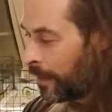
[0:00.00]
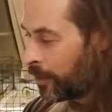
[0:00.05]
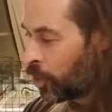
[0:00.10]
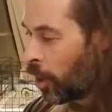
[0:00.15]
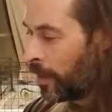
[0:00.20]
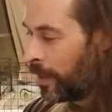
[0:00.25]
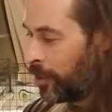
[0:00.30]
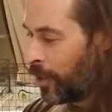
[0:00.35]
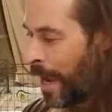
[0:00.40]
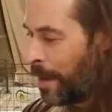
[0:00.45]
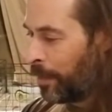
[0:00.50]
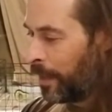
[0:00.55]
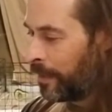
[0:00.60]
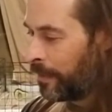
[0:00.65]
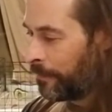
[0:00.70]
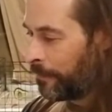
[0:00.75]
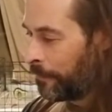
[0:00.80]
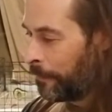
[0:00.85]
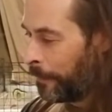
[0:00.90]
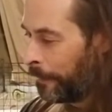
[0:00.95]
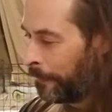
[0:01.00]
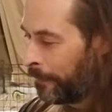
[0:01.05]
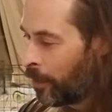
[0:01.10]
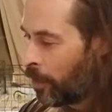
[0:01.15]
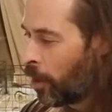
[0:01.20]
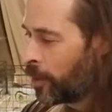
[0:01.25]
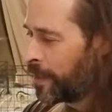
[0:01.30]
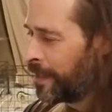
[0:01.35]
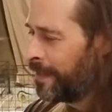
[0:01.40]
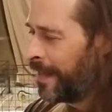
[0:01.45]
Charlie Chaplin,
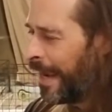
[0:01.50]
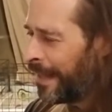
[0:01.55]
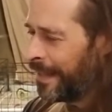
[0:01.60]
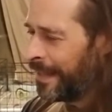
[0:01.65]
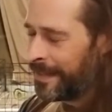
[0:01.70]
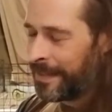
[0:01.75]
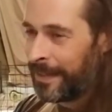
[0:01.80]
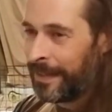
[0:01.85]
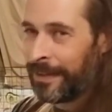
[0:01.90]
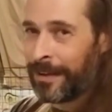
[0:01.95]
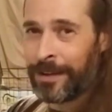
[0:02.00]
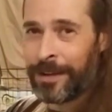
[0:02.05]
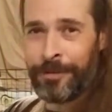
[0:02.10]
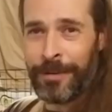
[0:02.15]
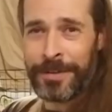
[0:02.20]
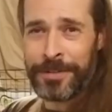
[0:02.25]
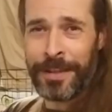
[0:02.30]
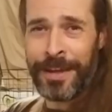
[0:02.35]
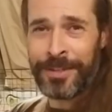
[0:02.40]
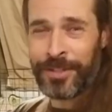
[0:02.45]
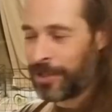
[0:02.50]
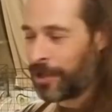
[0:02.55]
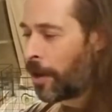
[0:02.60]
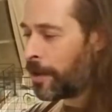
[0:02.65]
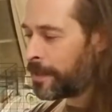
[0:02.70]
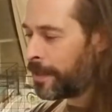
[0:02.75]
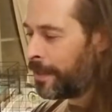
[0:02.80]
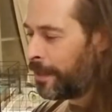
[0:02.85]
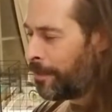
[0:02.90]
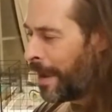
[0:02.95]
Carson Daly is in here. Congratulations,
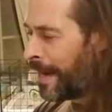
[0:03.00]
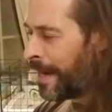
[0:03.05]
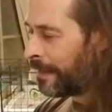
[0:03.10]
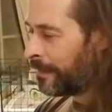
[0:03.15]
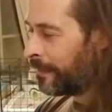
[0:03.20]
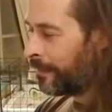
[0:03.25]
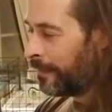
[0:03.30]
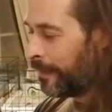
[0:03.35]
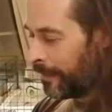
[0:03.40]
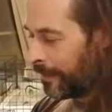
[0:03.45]
Carson, you made it.